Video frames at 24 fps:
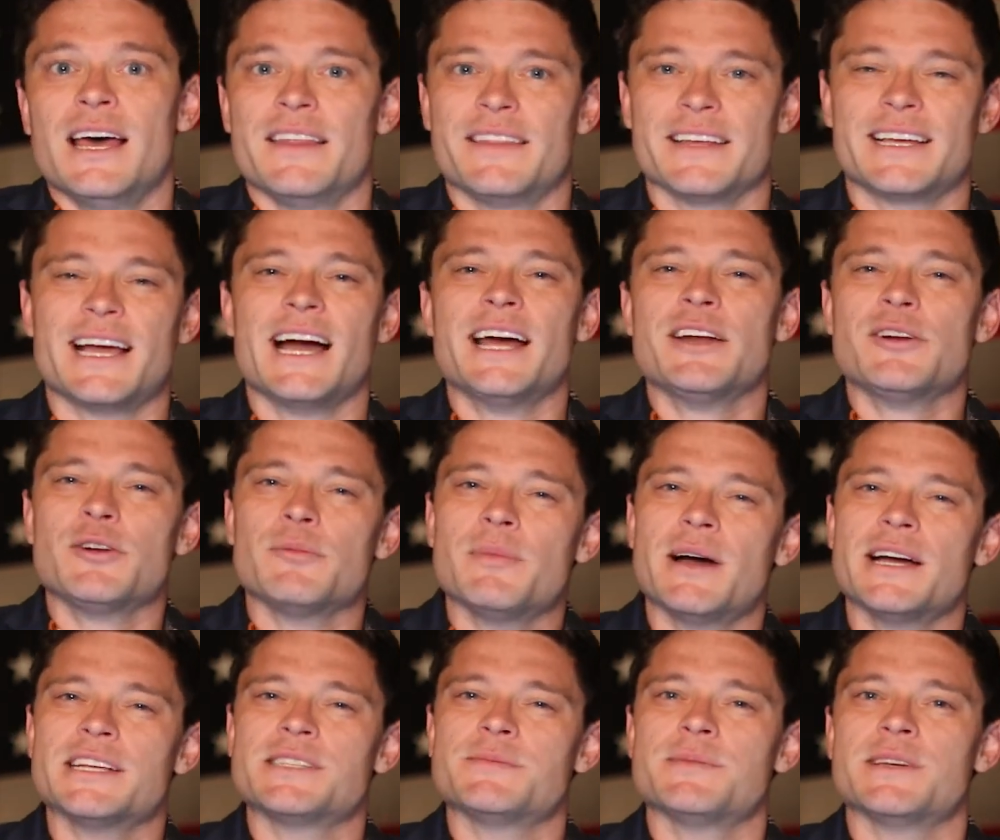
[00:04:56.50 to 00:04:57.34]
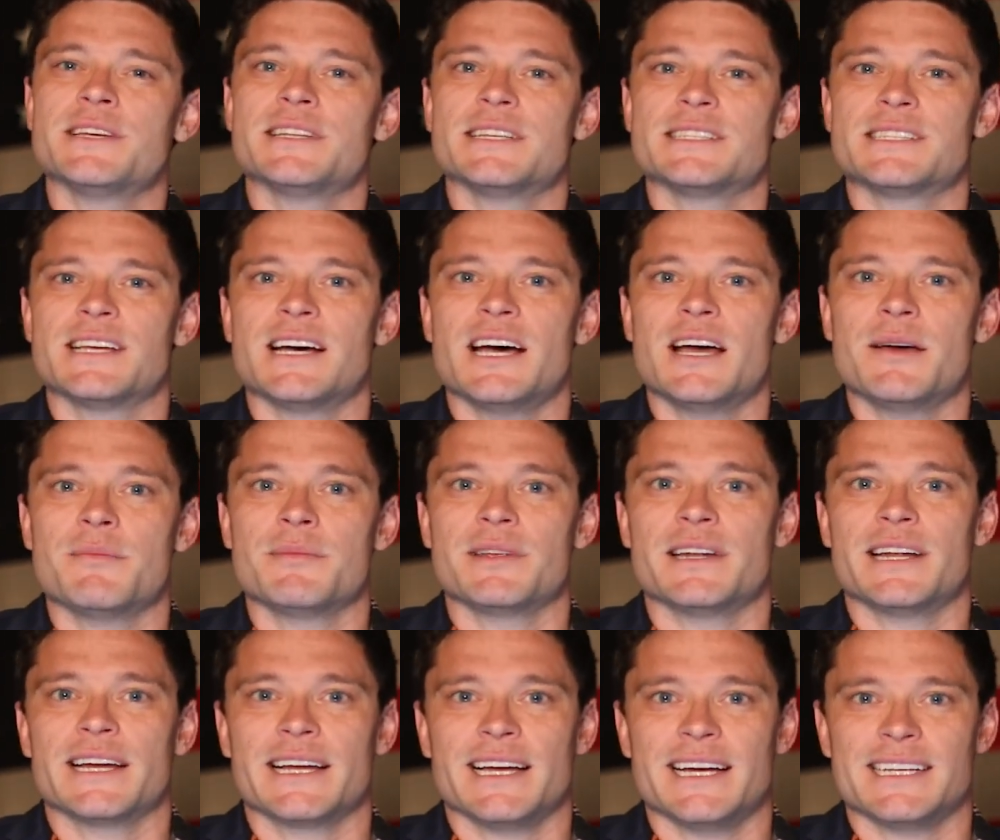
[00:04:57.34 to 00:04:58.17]
It kind of reminds me of the time
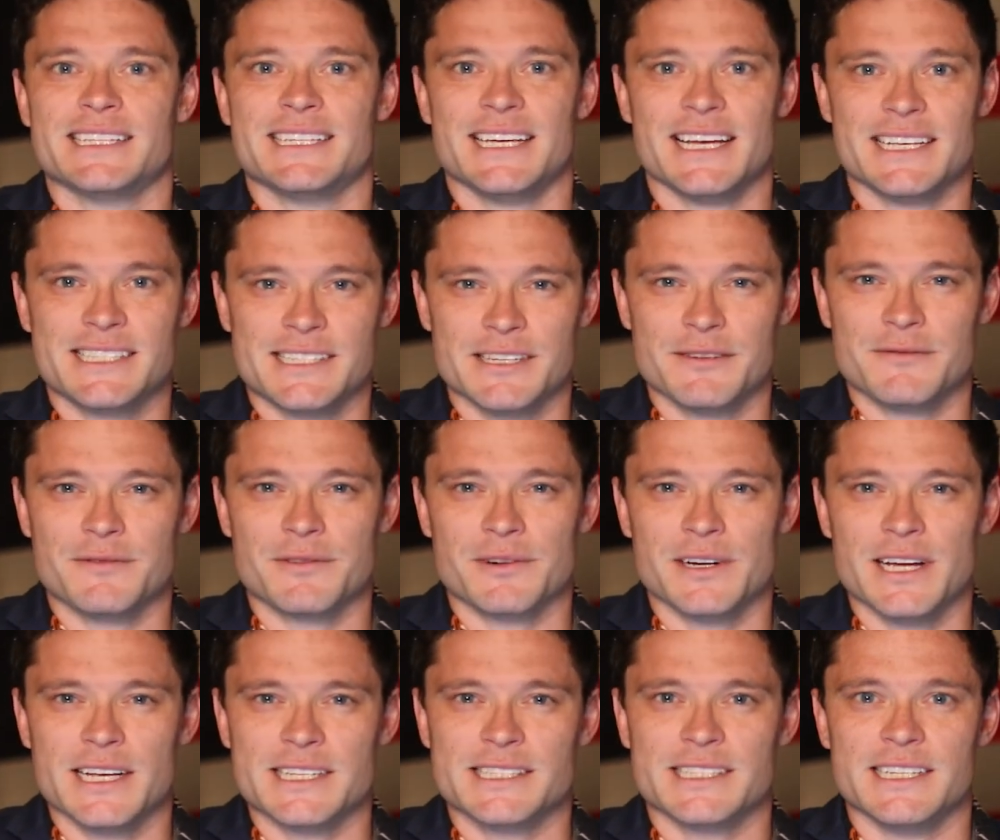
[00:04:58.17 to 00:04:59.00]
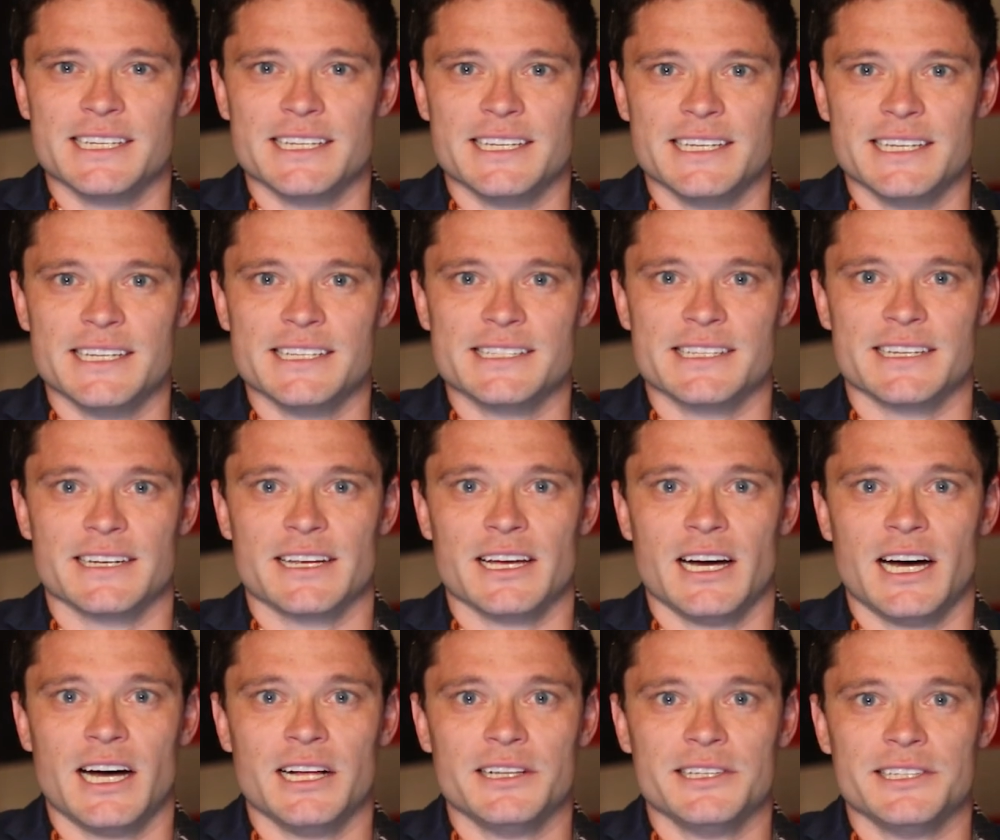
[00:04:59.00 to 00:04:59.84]
that I got tested for STDs in
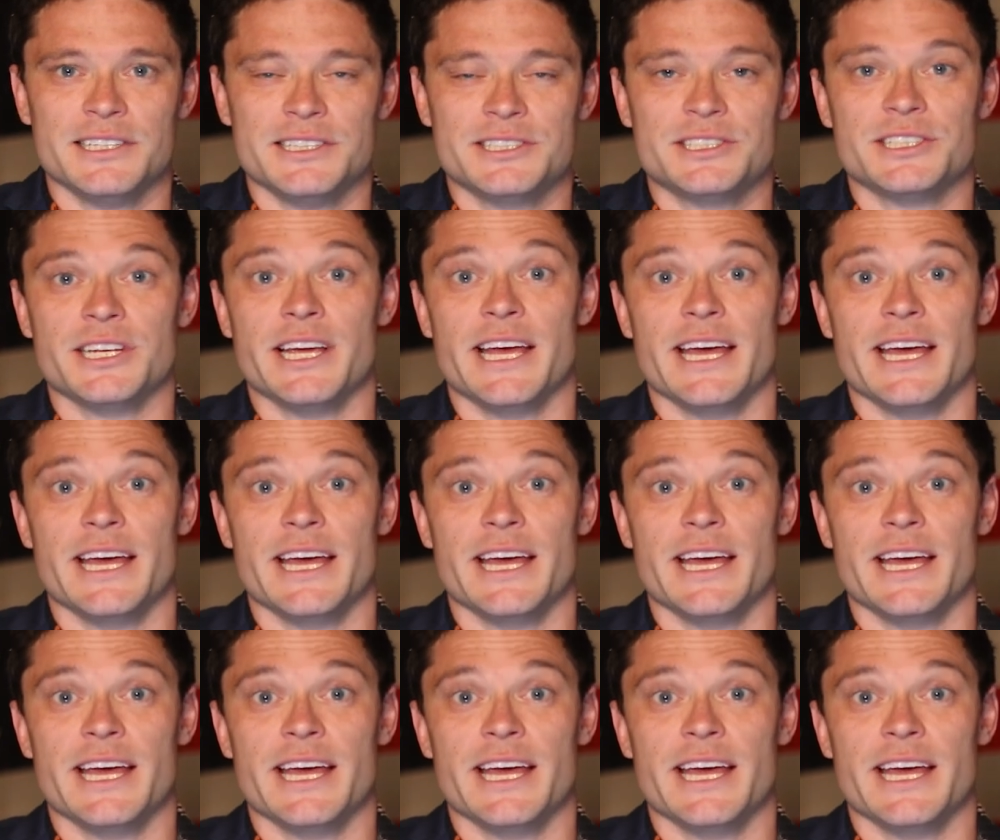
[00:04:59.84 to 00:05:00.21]
college,